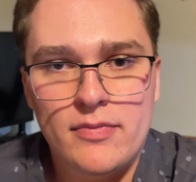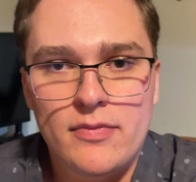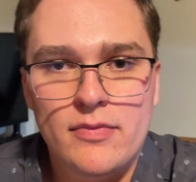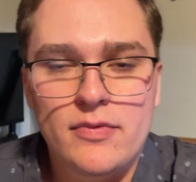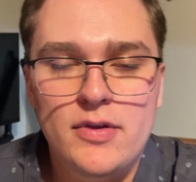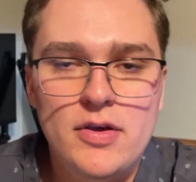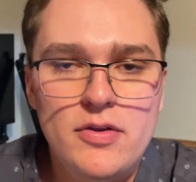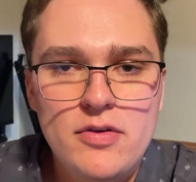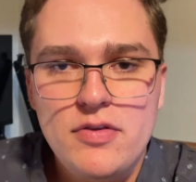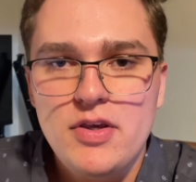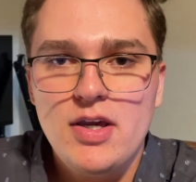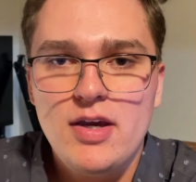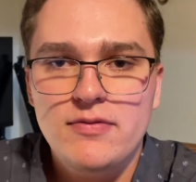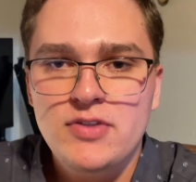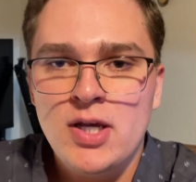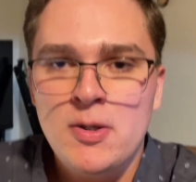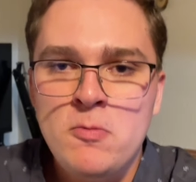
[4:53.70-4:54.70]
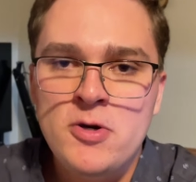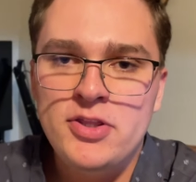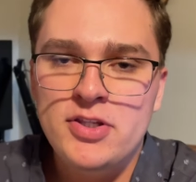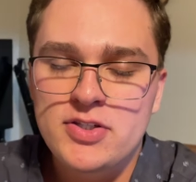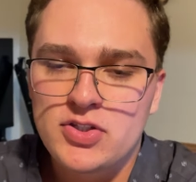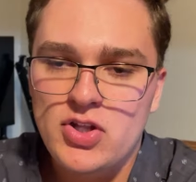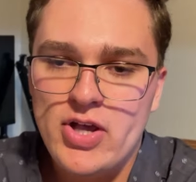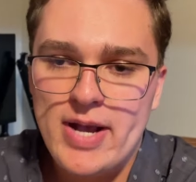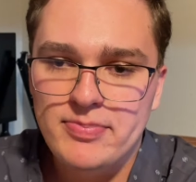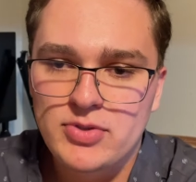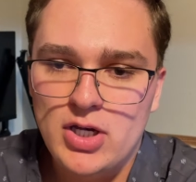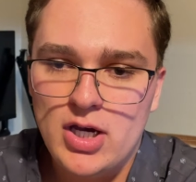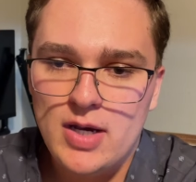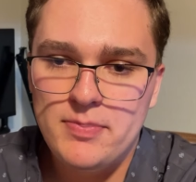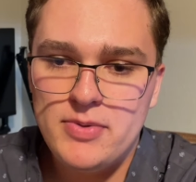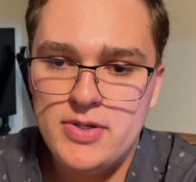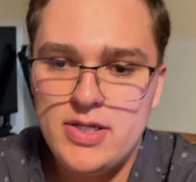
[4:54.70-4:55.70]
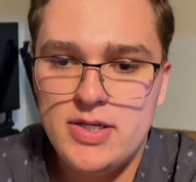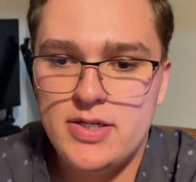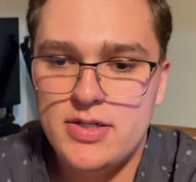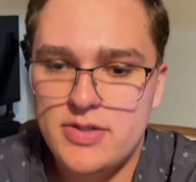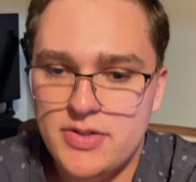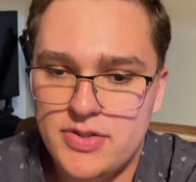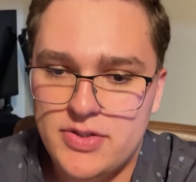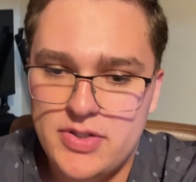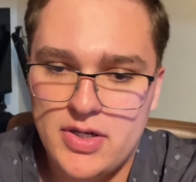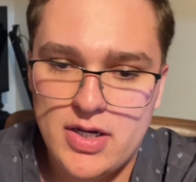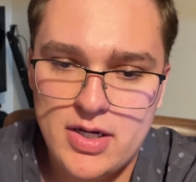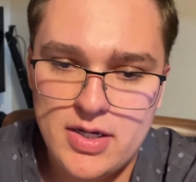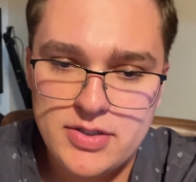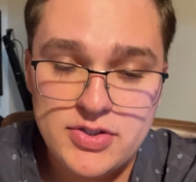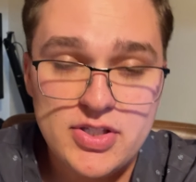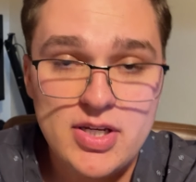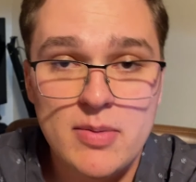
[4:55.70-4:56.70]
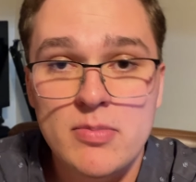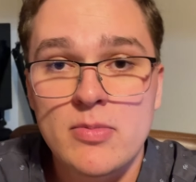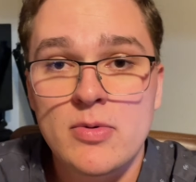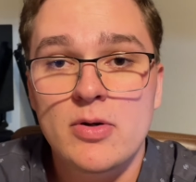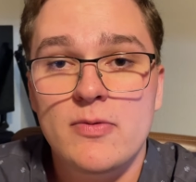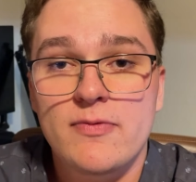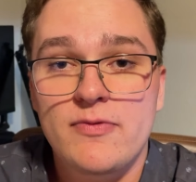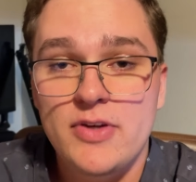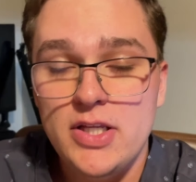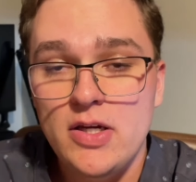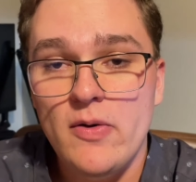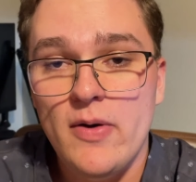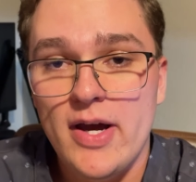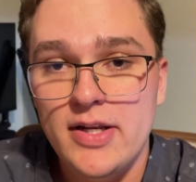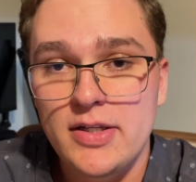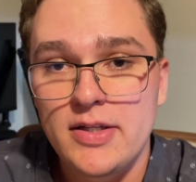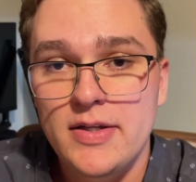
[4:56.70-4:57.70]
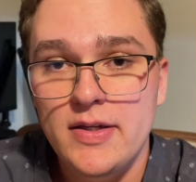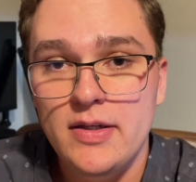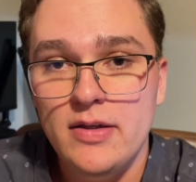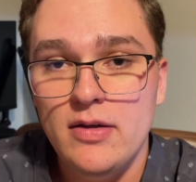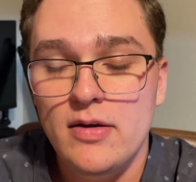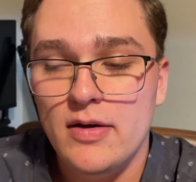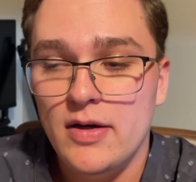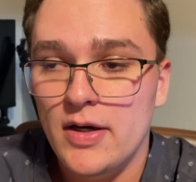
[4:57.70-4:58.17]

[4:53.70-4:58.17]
The other thing I've done with this laptop is some video editing.